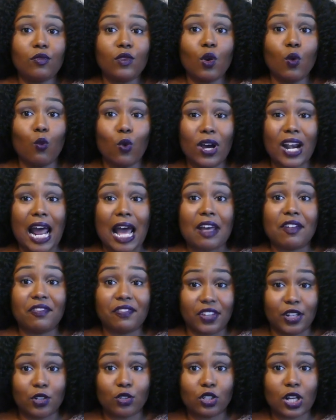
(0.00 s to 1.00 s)
what I
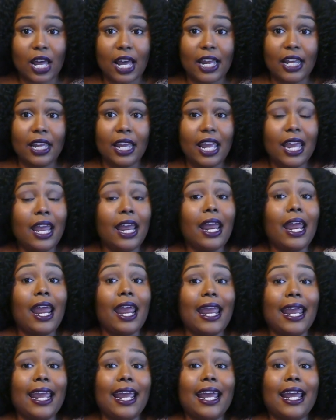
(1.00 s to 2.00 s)
feel like.
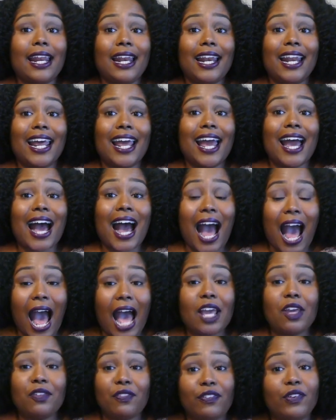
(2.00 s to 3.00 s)
And
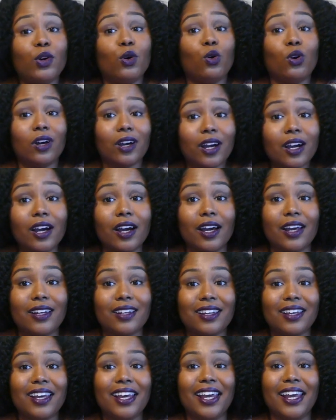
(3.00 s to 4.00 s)
I feel
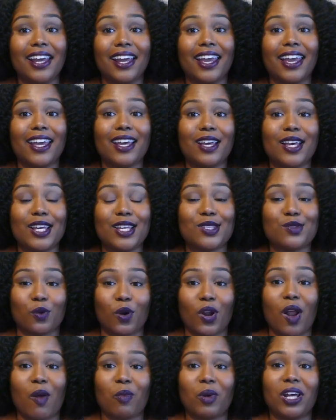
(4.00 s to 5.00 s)
good, is
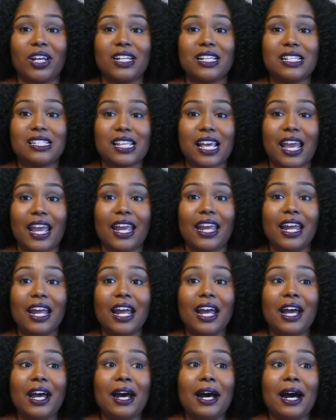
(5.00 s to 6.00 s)
what I'm going to say.
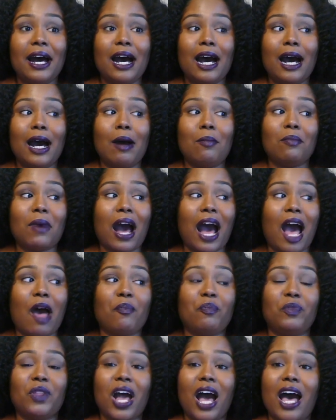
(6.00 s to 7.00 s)

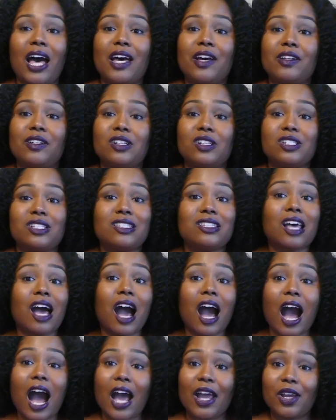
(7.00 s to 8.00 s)
I'm not
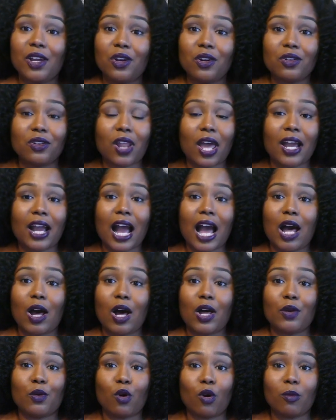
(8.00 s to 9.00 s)
tired like how
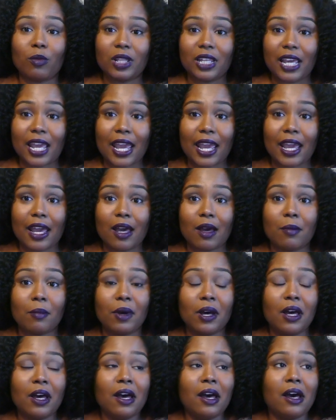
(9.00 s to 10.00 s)
I normally am.
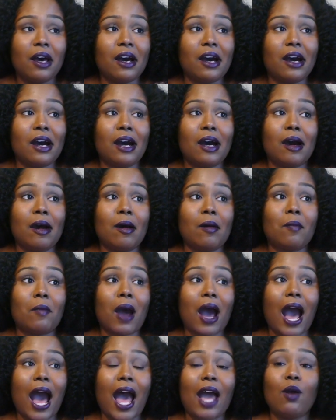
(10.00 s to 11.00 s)

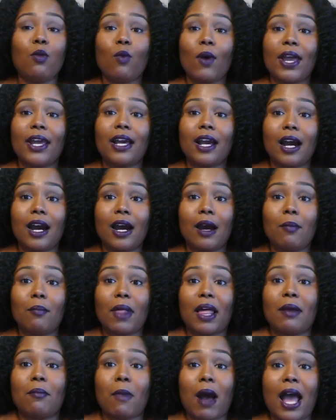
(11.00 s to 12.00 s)
I wake up,
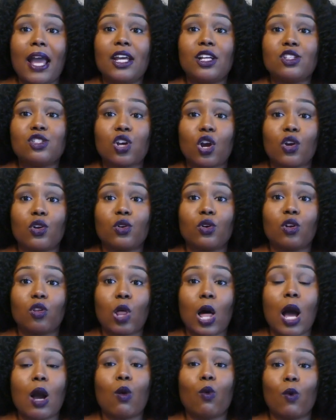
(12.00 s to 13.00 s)
my internal
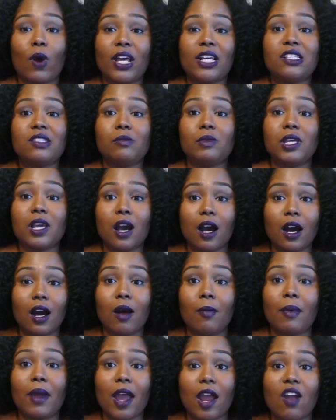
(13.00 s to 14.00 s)
clock wakes me
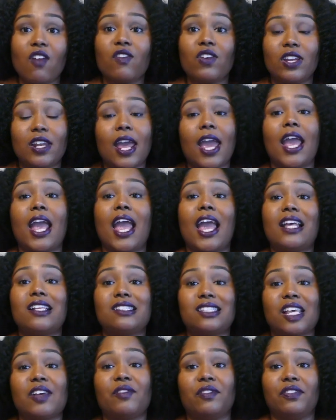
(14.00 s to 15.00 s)
up every day at
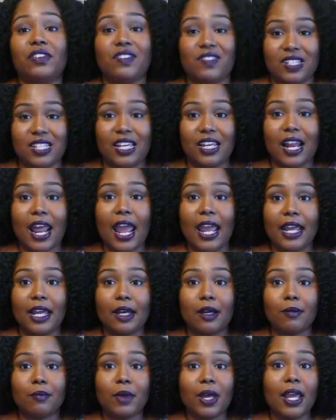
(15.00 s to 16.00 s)
7:15
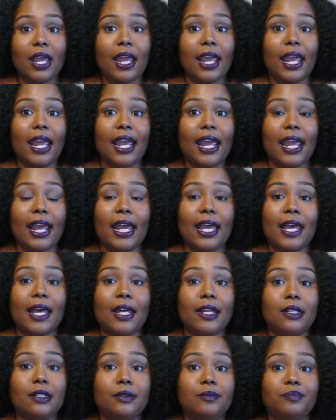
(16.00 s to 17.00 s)
a.m.
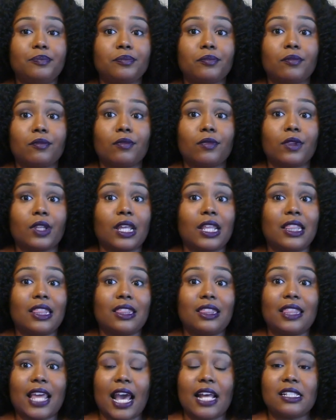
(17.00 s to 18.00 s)
And
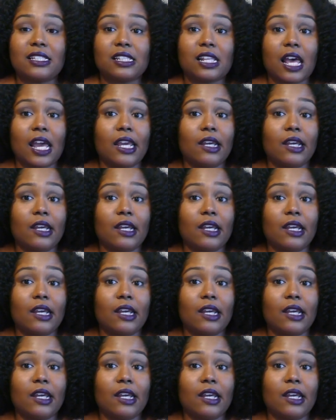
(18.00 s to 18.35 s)
that's